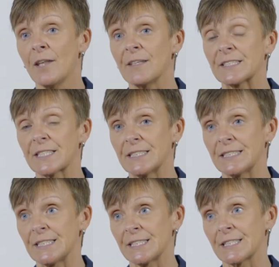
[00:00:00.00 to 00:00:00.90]
there's
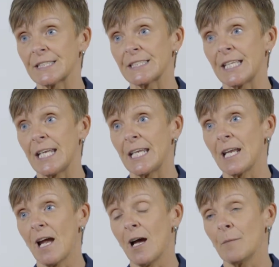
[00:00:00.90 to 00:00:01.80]

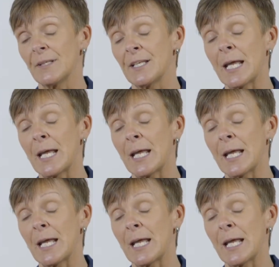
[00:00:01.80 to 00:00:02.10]
consistency, it